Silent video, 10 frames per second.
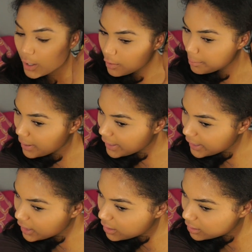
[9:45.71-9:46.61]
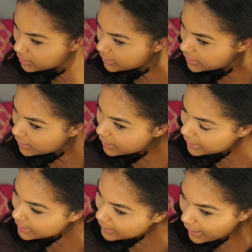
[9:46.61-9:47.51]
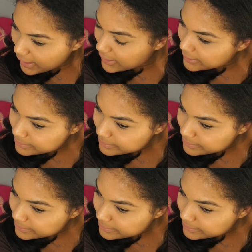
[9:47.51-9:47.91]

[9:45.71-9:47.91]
part my hair again